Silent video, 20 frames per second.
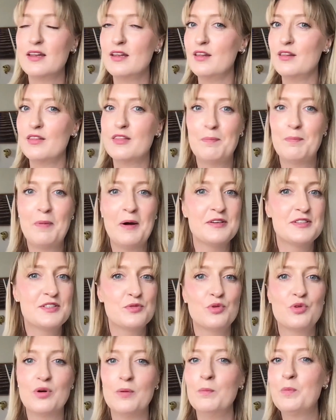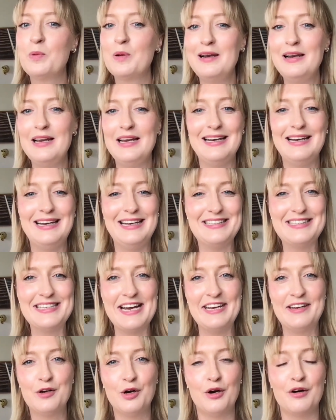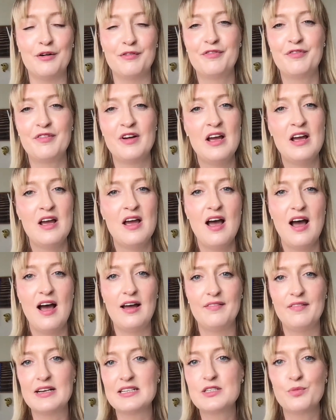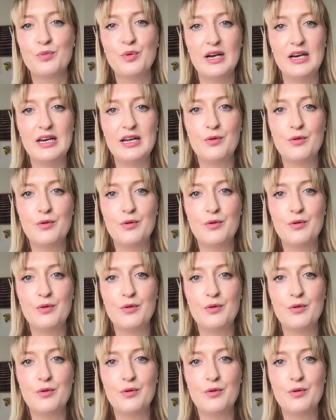the post will completely take off. And that's a really